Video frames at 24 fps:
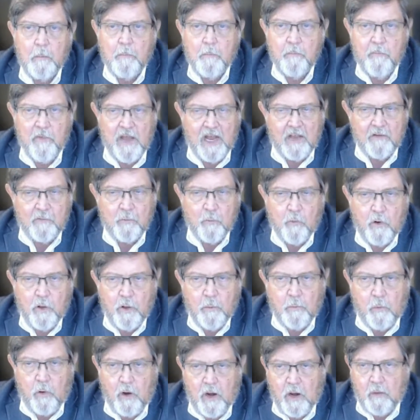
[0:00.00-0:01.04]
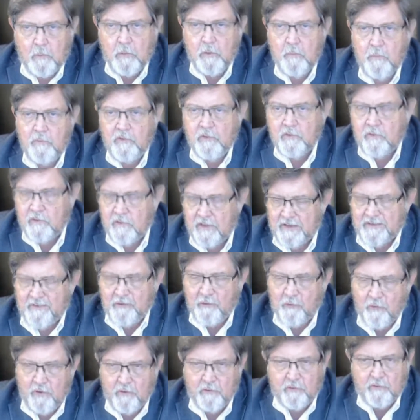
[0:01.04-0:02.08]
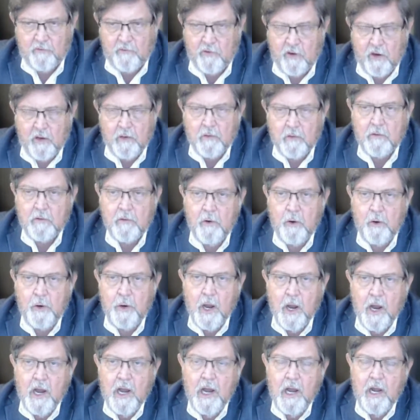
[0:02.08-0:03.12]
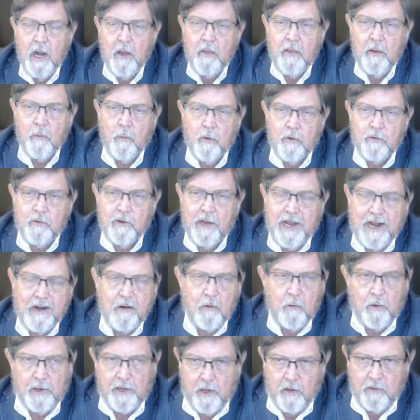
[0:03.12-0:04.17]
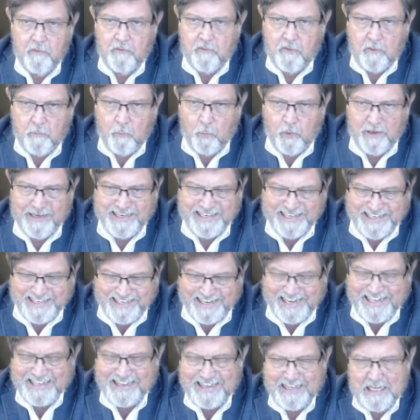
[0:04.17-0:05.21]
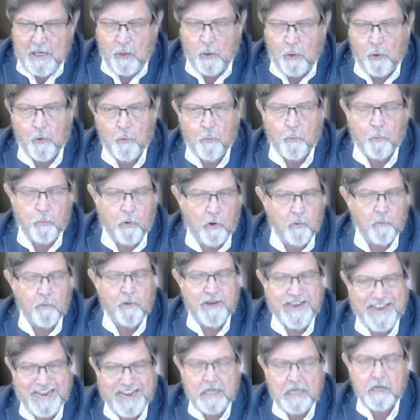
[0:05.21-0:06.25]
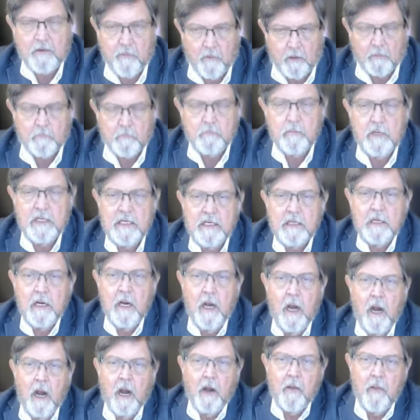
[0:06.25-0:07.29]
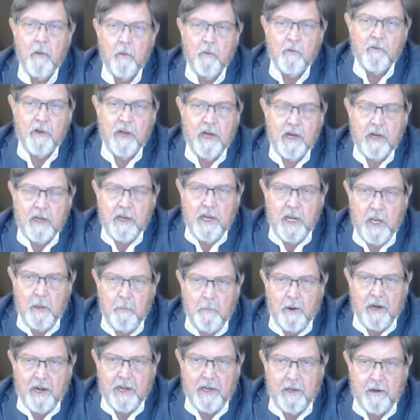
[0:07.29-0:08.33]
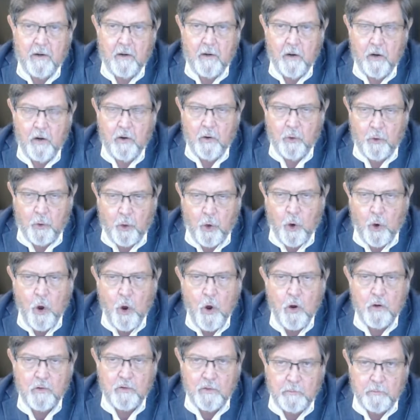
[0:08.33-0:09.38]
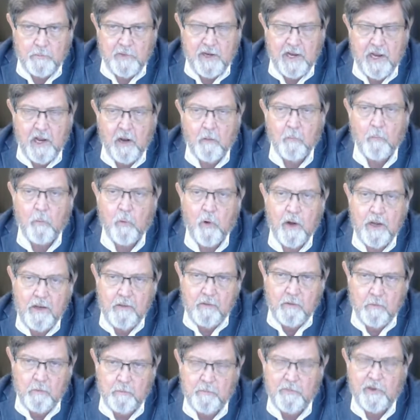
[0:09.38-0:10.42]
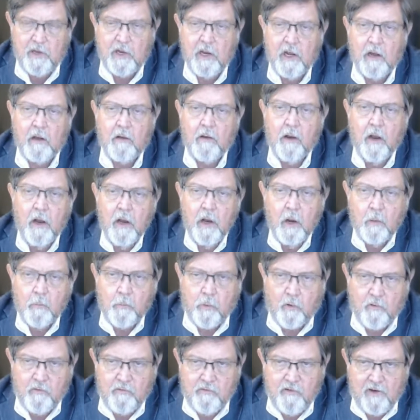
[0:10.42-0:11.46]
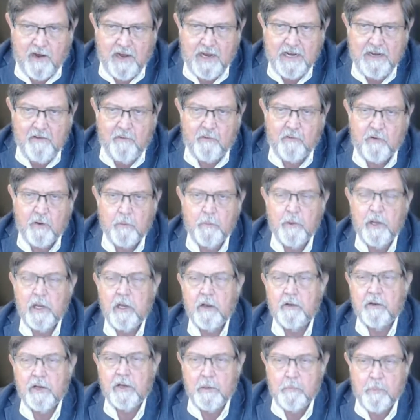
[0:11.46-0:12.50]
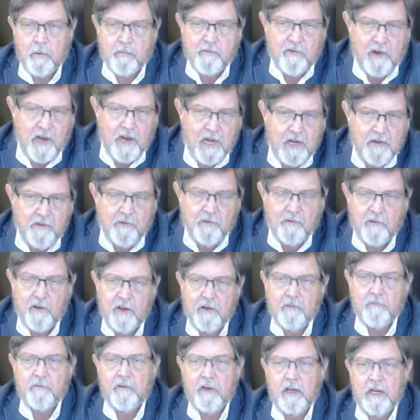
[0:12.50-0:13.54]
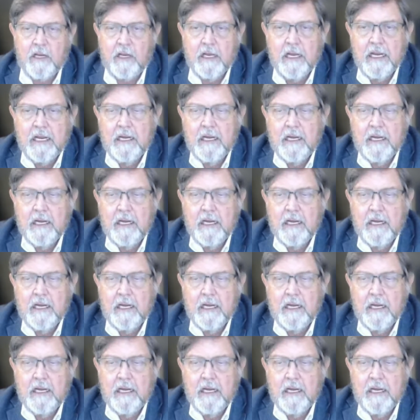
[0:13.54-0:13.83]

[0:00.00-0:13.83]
That's one of the problems, is that since childhood, there was not only not someone not there to protect them, there was not anybody to help talk them down, bring them down, provide stability, provide safety.